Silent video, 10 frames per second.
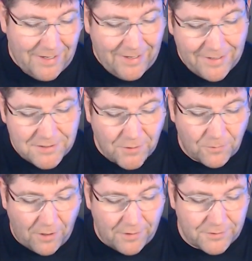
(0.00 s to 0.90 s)
Is It
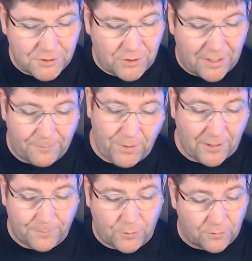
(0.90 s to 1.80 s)
Wrong to Try to Pick
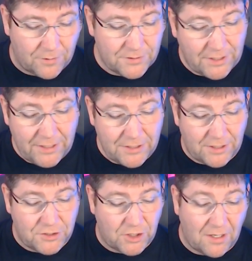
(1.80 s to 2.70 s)
Up Girls in a
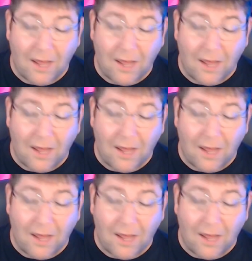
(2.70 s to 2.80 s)
Dungeon,